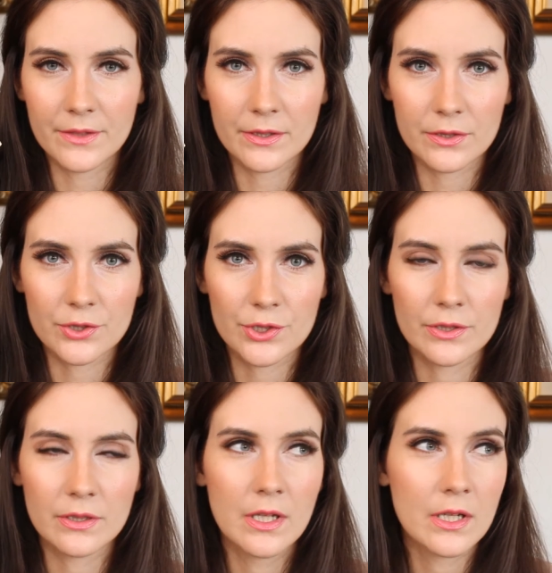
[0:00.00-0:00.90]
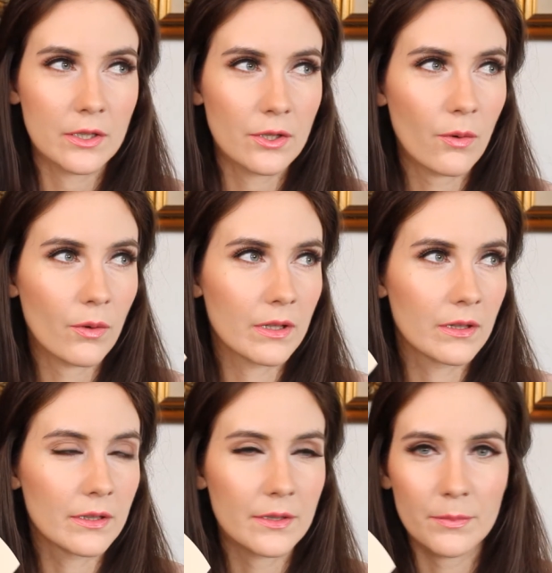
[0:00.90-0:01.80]
the cushion go a
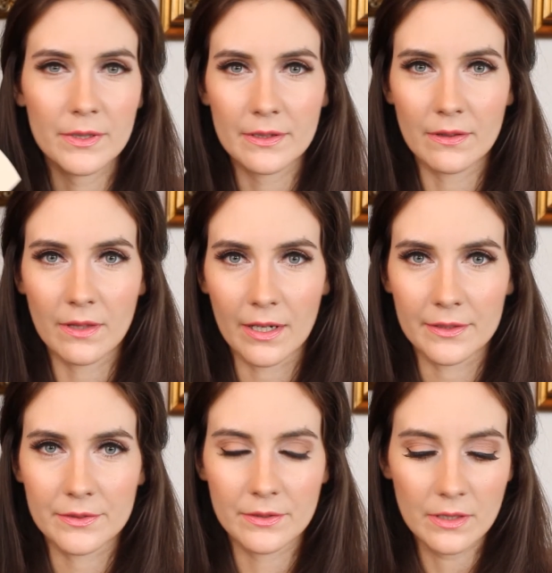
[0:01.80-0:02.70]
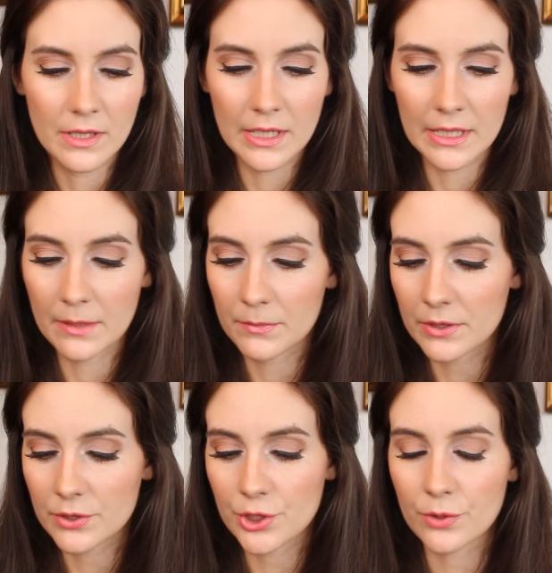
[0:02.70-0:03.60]
little bit lighter, and I'm
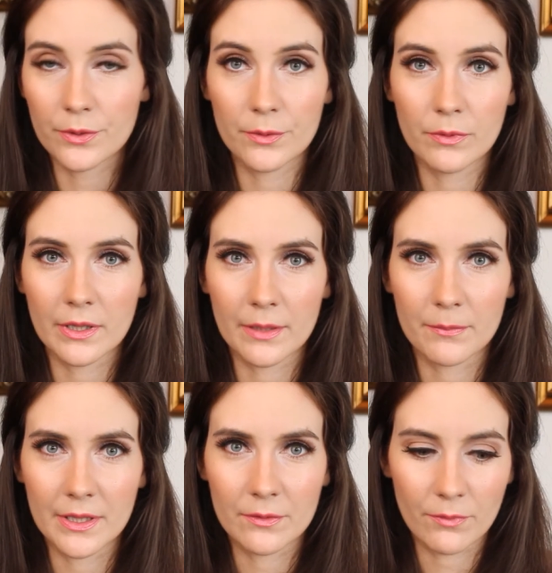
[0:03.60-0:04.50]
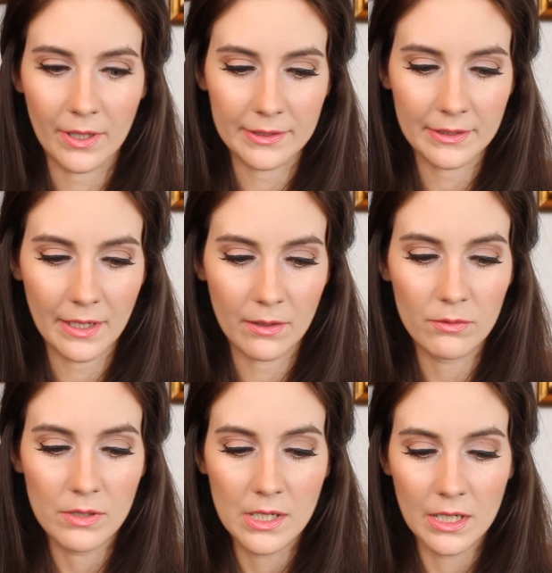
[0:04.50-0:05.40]
gonna show you what I mean right now.